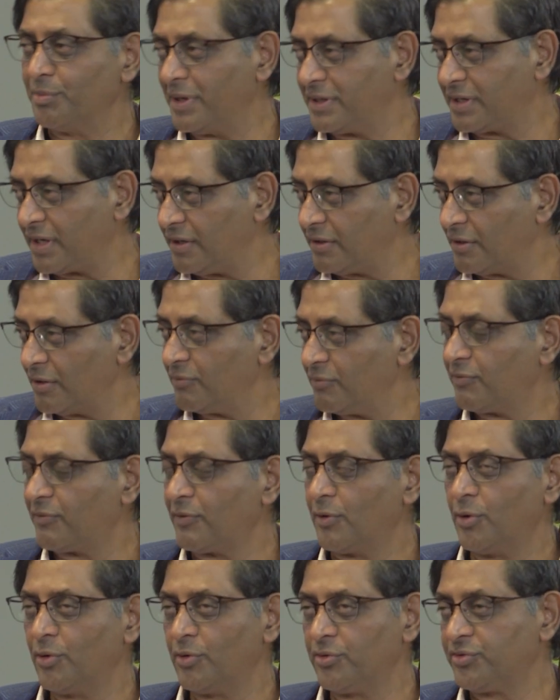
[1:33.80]
material
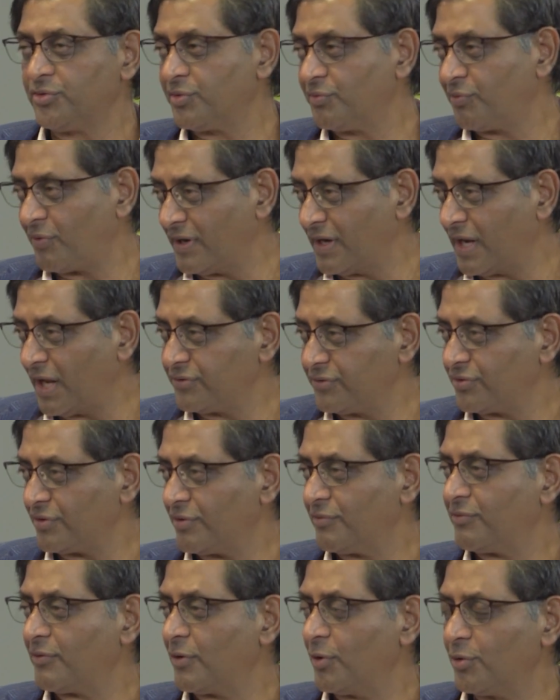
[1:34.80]
flows,
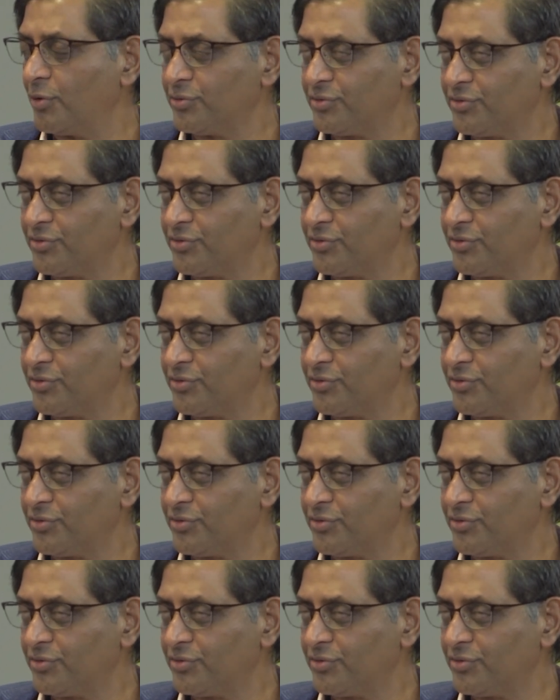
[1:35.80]
financial flows.